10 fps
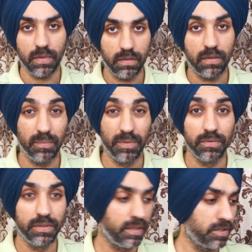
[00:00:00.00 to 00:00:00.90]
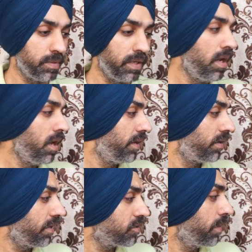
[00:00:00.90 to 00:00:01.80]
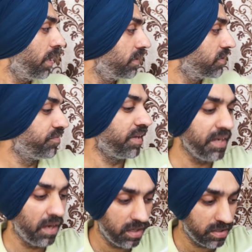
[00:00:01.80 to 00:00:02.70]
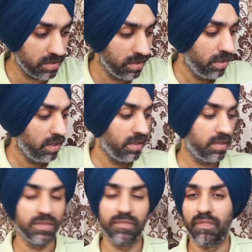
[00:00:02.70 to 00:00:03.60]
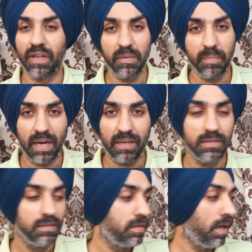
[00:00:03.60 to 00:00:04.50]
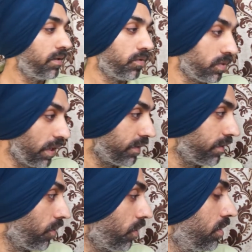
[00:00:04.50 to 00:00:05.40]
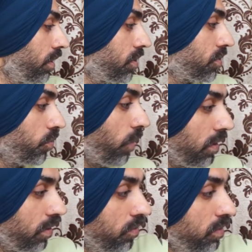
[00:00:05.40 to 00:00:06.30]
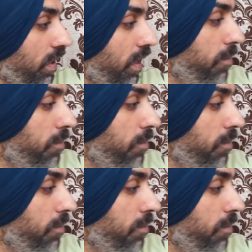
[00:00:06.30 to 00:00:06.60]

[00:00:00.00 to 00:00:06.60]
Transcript: Club de Nuit Intense Man. Intense Man is very harsh. It is very bad. I don't like it at all. So one clone that I